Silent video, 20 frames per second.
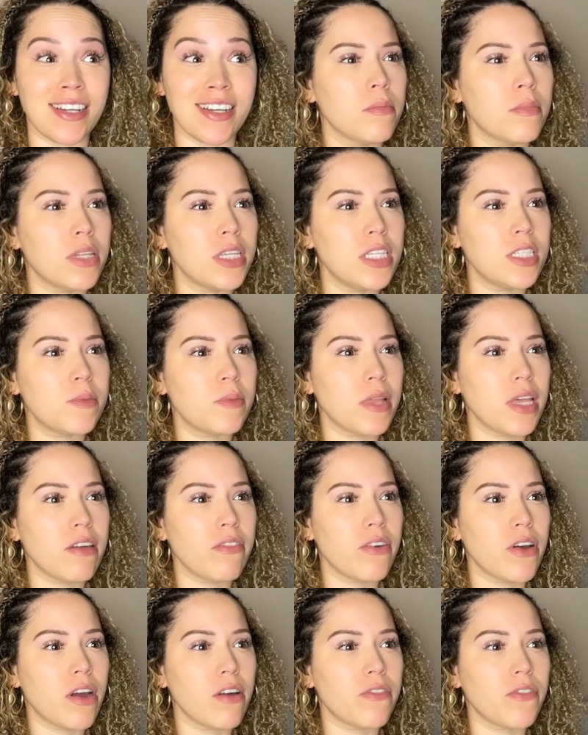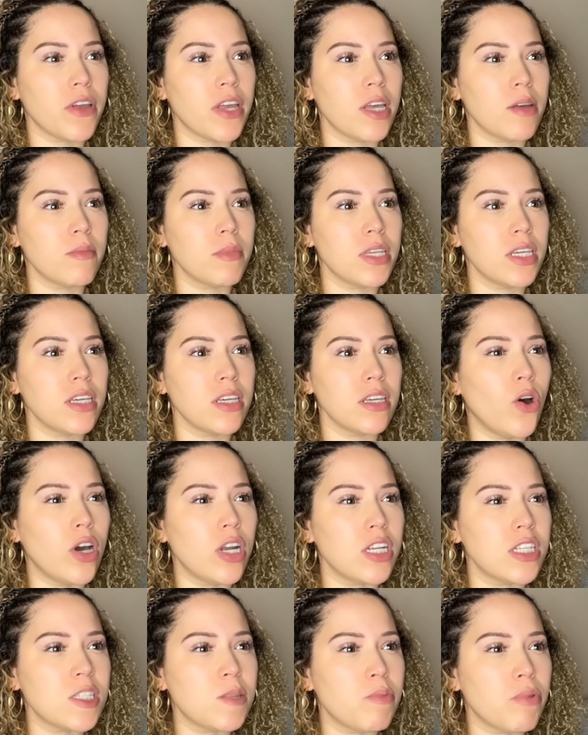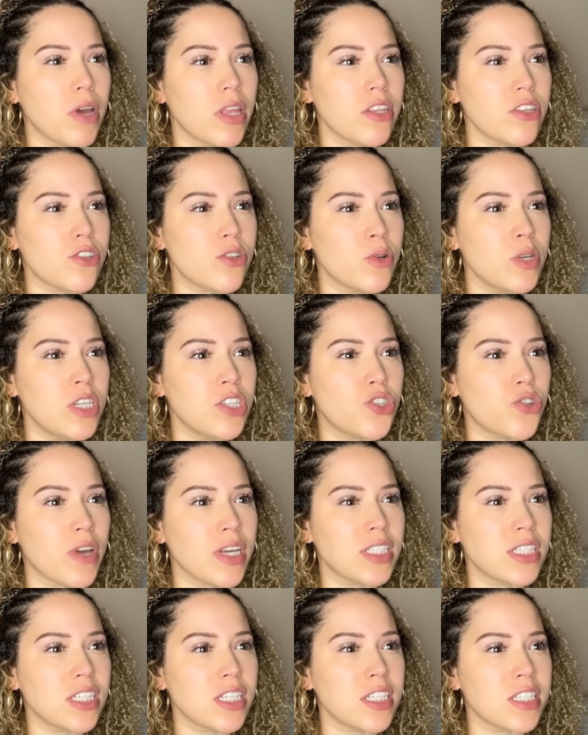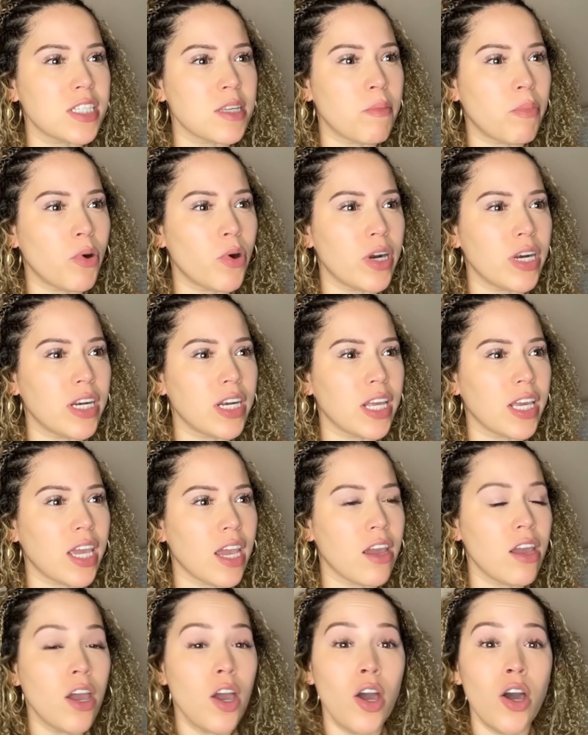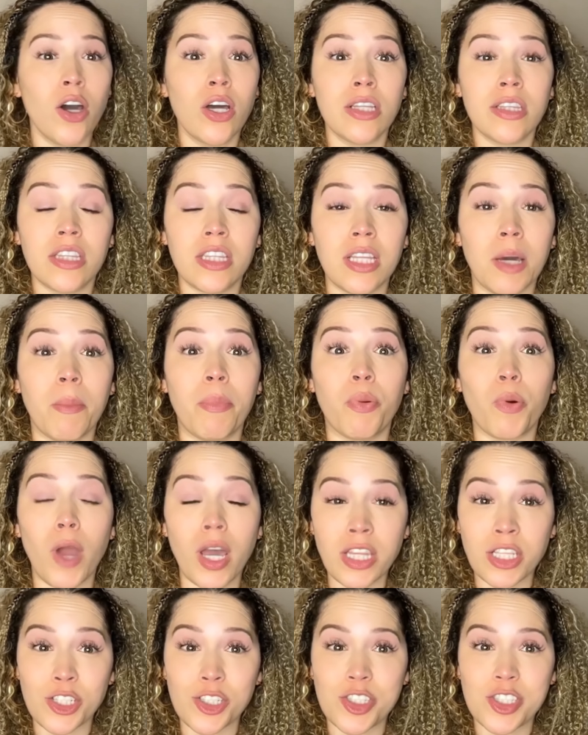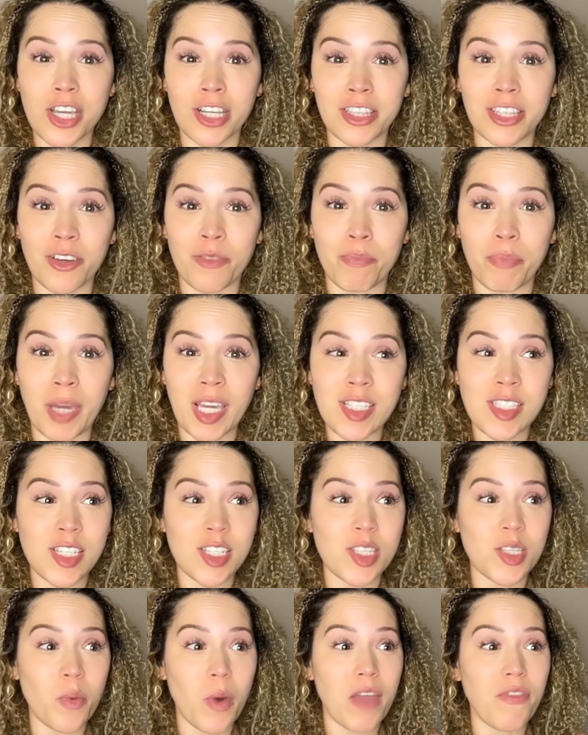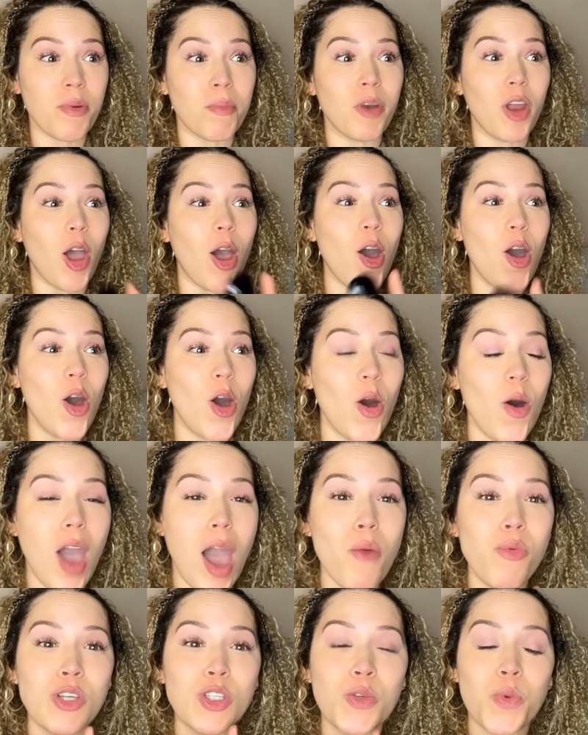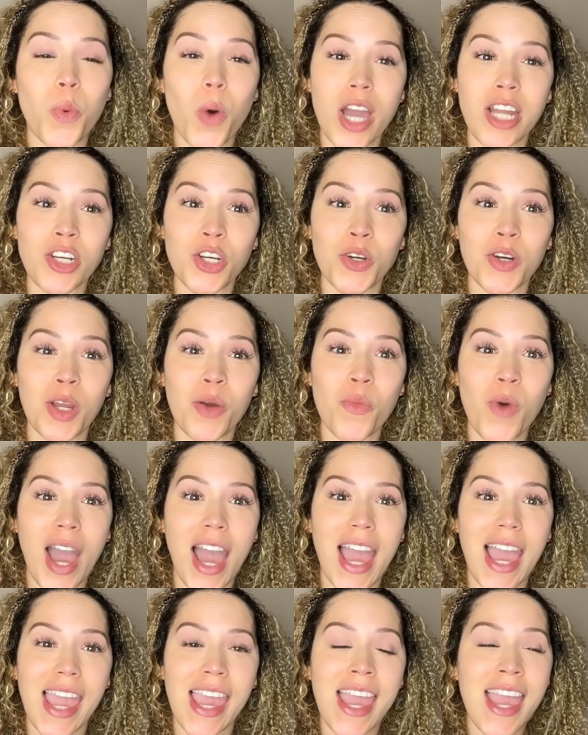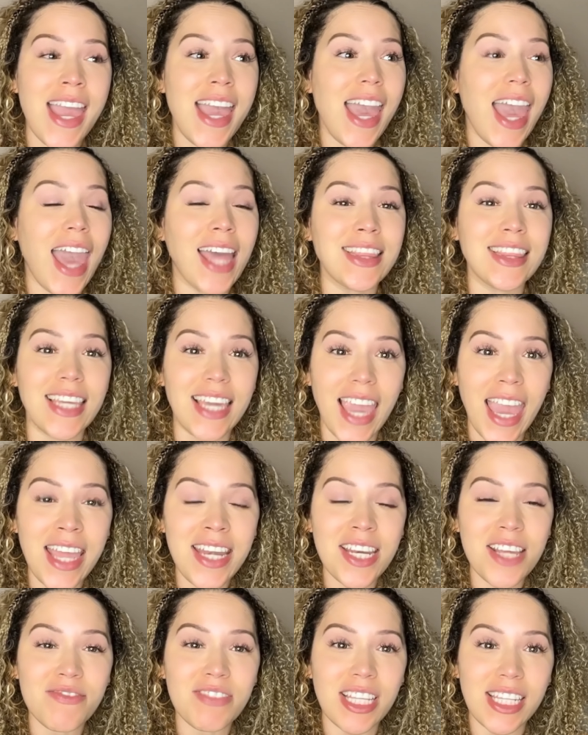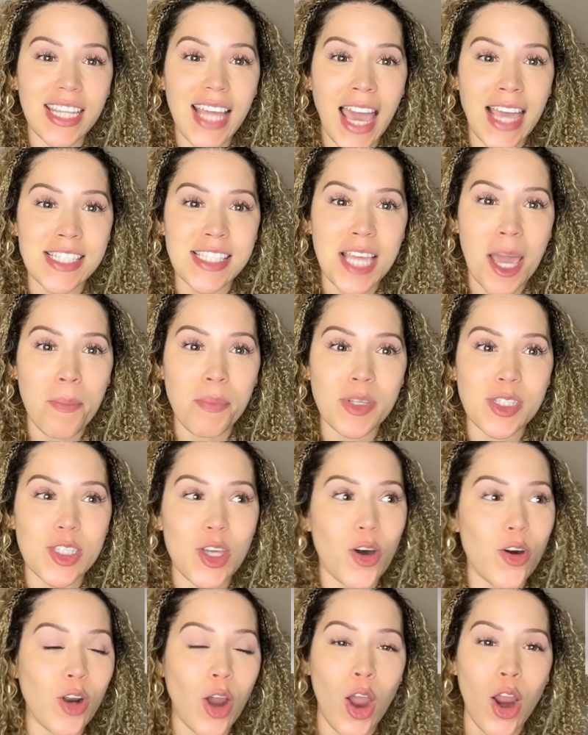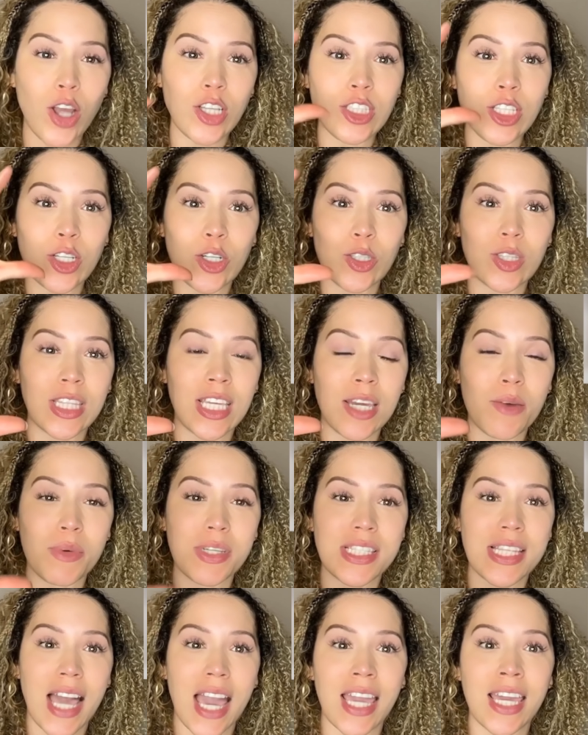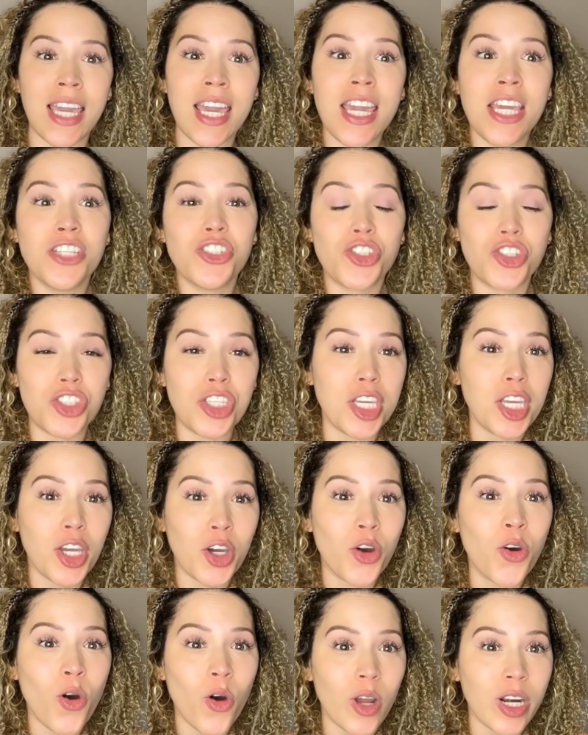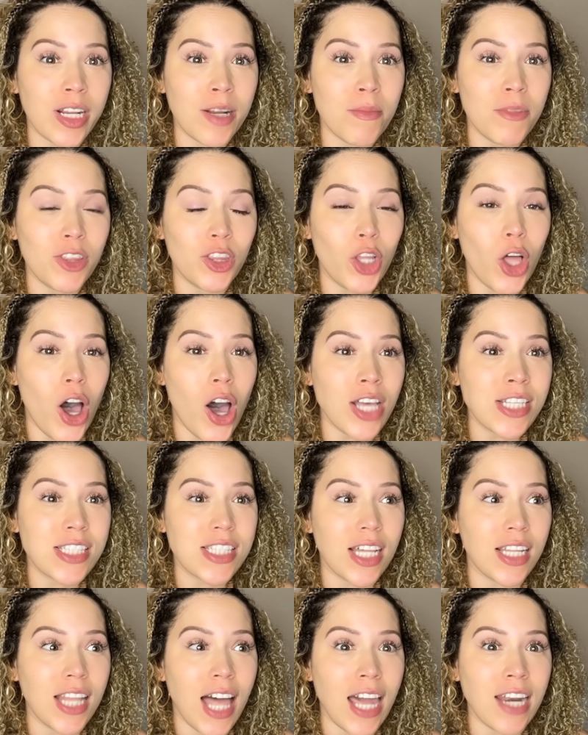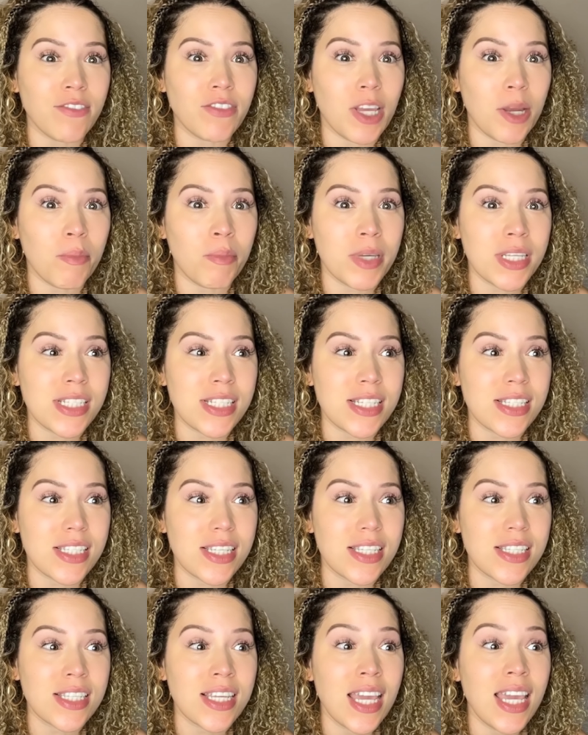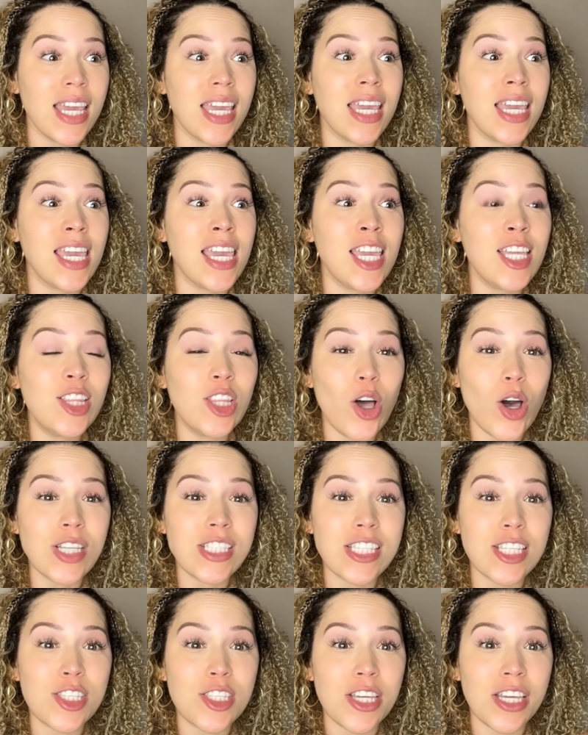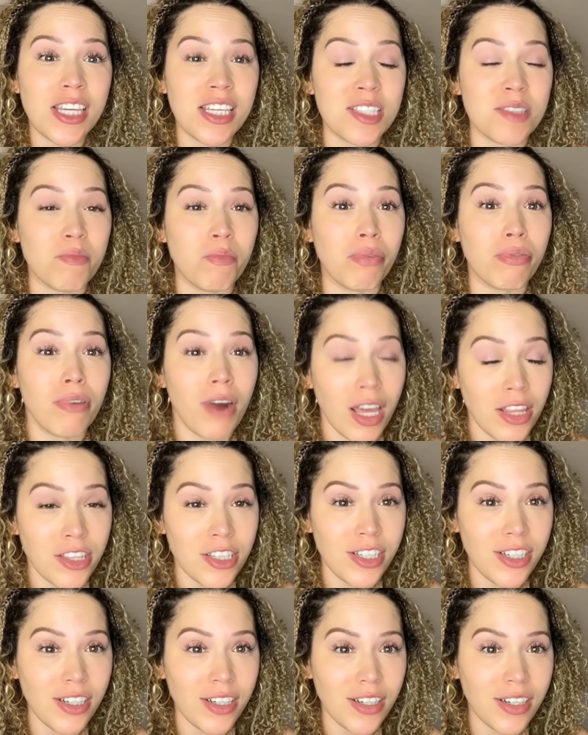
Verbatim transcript: Please pray for our family. Gordon's brothers who he trusted and supported and cared the brothers took the business away from the, oh i was wondering why at the end of the last episode her little thing was like she and gordon lost a lot of their businesses he lost it to his brother